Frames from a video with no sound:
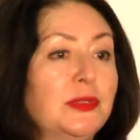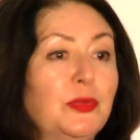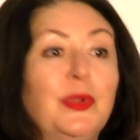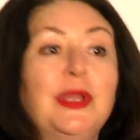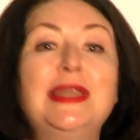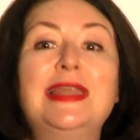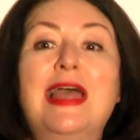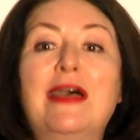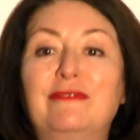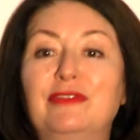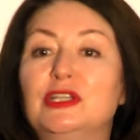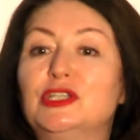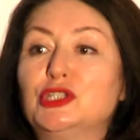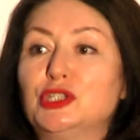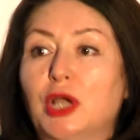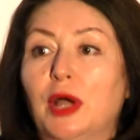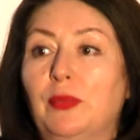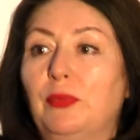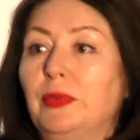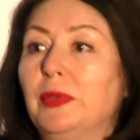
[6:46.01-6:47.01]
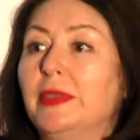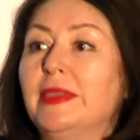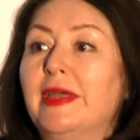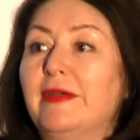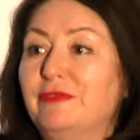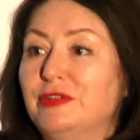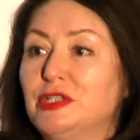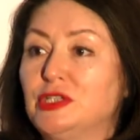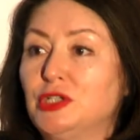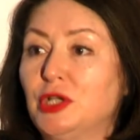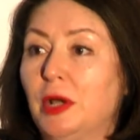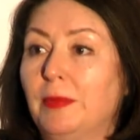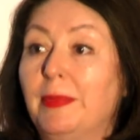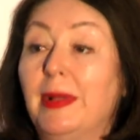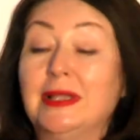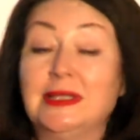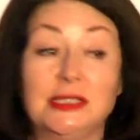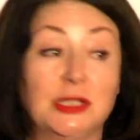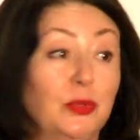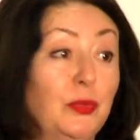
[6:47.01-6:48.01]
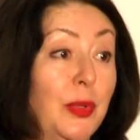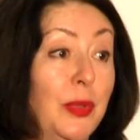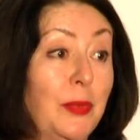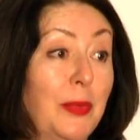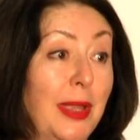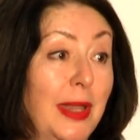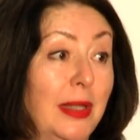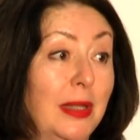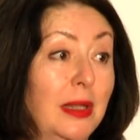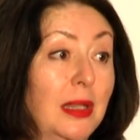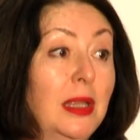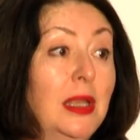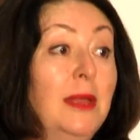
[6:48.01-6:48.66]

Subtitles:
We never stop. We'll never stop until we win.